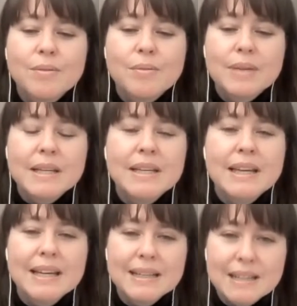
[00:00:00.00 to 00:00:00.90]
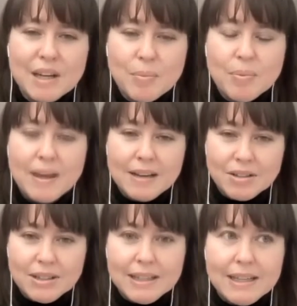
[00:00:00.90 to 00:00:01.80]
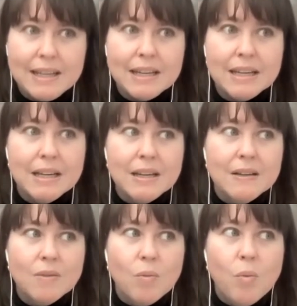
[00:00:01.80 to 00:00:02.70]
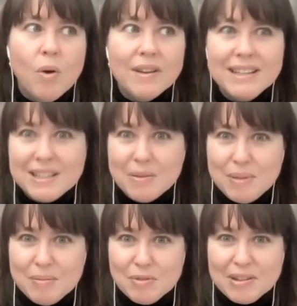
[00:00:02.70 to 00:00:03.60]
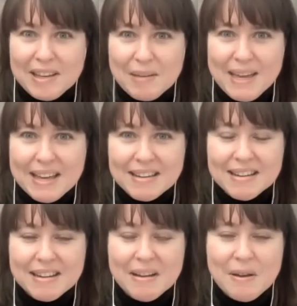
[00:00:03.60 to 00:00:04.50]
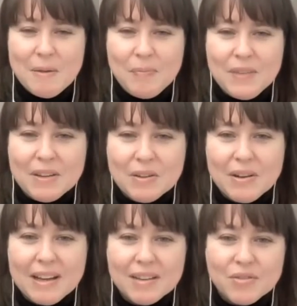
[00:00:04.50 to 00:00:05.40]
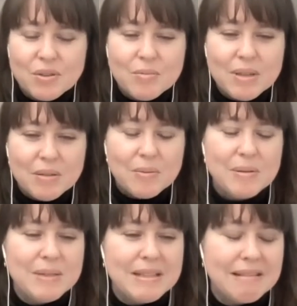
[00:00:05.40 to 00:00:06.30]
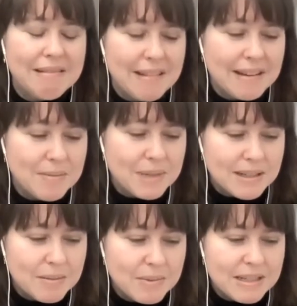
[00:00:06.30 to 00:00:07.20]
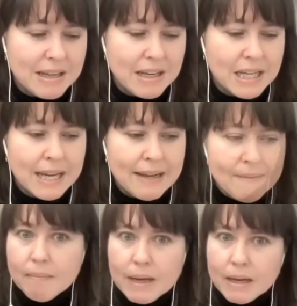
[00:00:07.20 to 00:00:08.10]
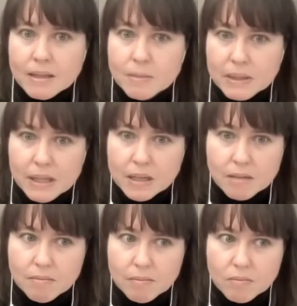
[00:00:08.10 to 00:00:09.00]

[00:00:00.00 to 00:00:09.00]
we end up actually wanting to be more like men. I have so many women coming to me saying, my husband can